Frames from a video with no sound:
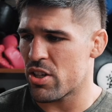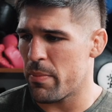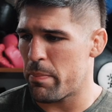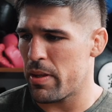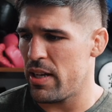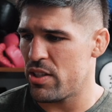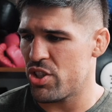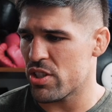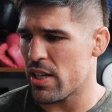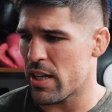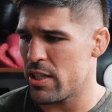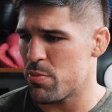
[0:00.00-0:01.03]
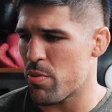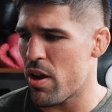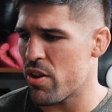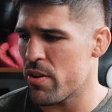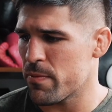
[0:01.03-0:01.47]
complete, just like his
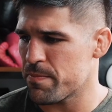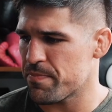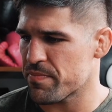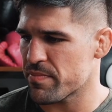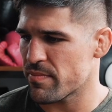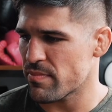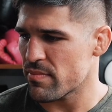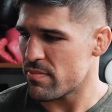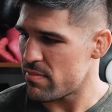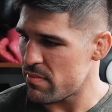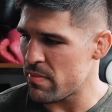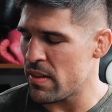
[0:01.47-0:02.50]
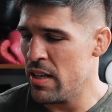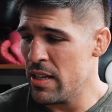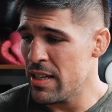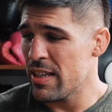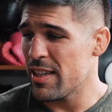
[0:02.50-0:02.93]
brother.
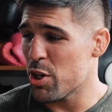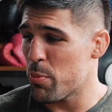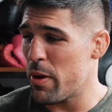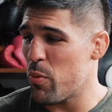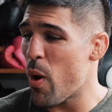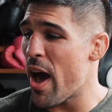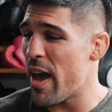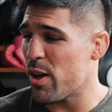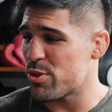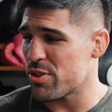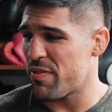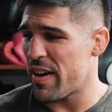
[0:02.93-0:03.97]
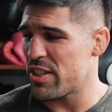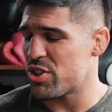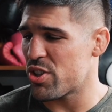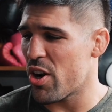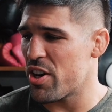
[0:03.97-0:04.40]
A little bit wild, so the fight
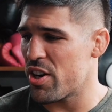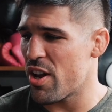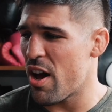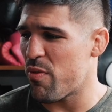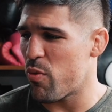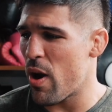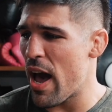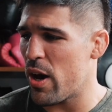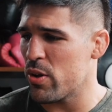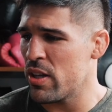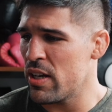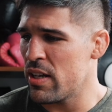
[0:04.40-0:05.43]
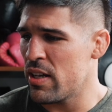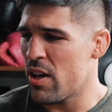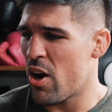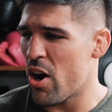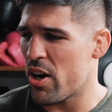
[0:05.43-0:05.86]
started off wild,
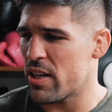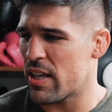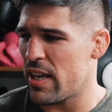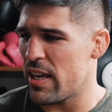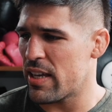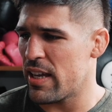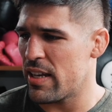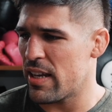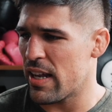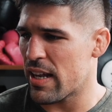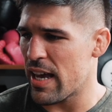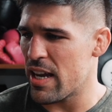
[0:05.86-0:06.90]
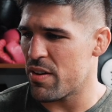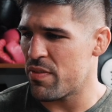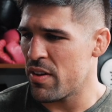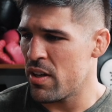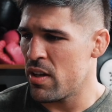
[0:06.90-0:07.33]
hard kick and kind of,
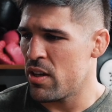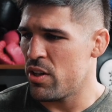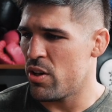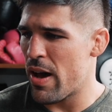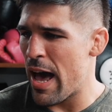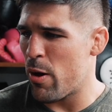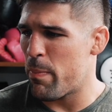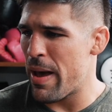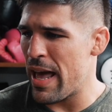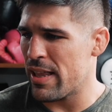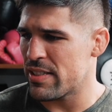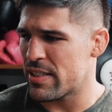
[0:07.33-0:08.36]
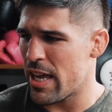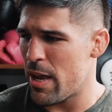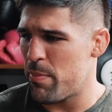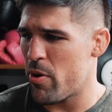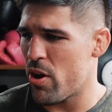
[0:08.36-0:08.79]
you know, outbalanced
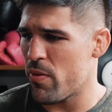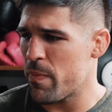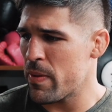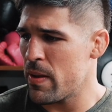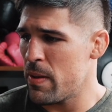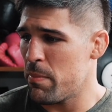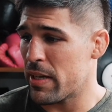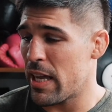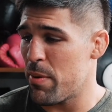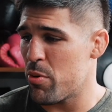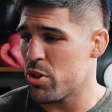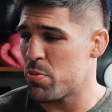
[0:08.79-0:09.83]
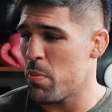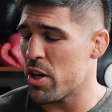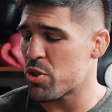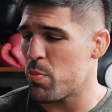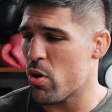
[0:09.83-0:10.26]
Gabriel. But Gabriel is
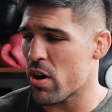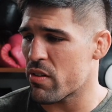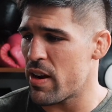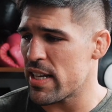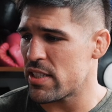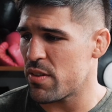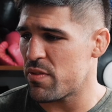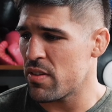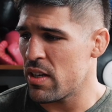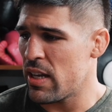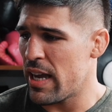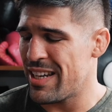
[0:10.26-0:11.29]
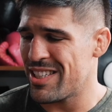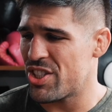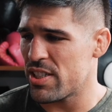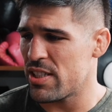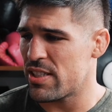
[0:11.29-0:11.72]
much more aggressive, and it's
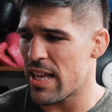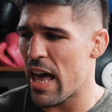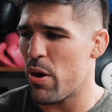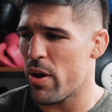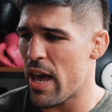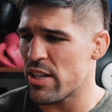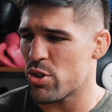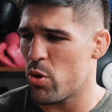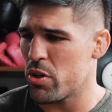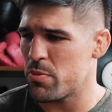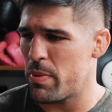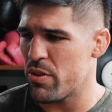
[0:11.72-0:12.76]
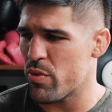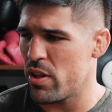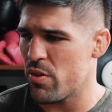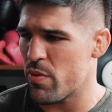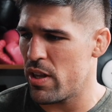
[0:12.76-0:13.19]
just his style. He has always been
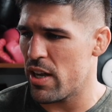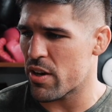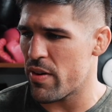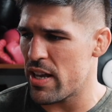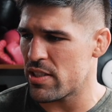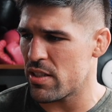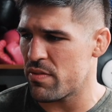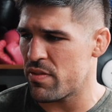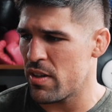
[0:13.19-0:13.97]
really, really aggressive,